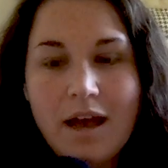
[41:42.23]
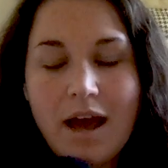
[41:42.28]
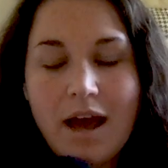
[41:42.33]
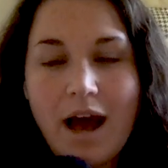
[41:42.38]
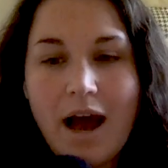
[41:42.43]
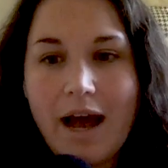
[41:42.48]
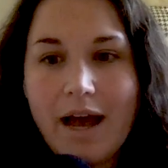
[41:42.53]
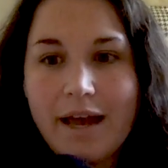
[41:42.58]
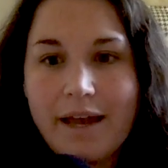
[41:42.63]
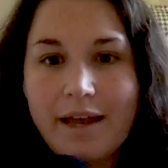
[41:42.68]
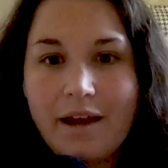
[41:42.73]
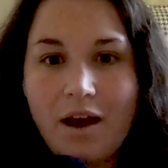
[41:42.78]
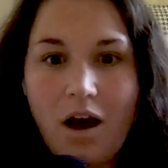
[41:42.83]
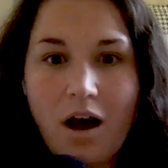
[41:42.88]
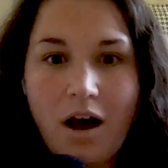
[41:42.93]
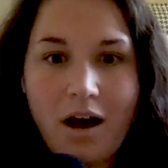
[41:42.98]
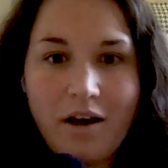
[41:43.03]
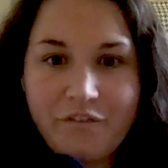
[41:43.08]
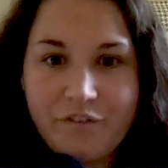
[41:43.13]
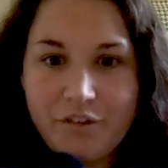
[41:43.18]
I
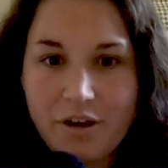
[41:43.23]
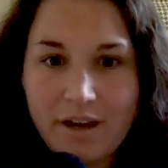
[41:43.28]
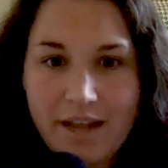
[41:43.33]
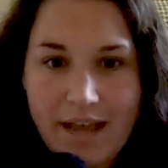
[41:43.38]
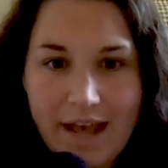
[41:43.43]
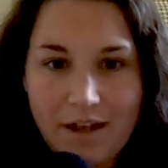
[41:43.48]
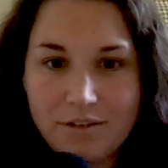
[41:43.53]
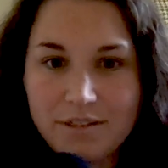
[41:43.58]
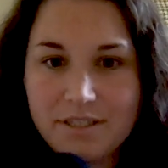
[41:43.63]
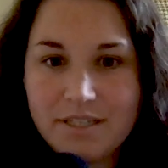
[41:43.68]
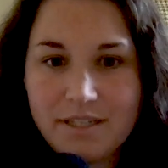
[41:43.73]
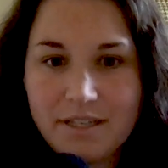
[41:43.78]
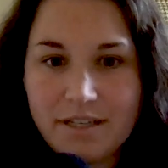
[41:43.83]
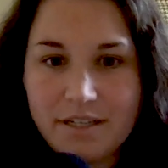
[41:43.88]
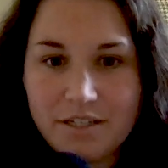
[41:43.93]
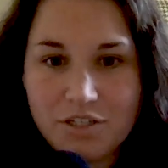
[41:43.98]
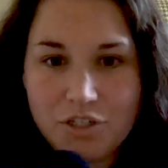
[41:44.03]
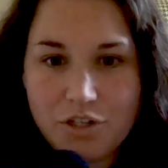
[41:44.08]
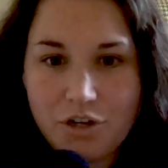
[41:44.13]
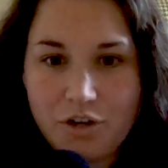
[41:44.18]
offer counseling
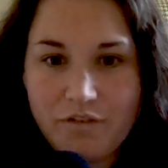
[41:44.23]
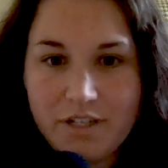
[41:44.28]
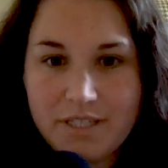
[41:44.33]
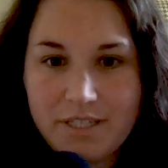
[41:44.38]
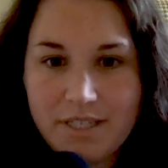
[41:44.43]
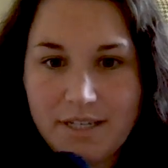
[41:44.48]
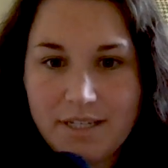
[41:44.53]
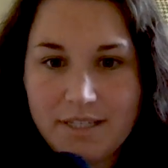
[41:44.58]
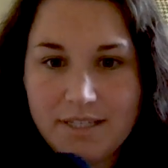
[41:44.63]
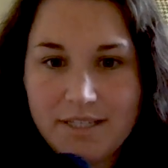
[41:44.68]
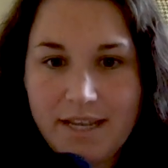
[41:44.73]
services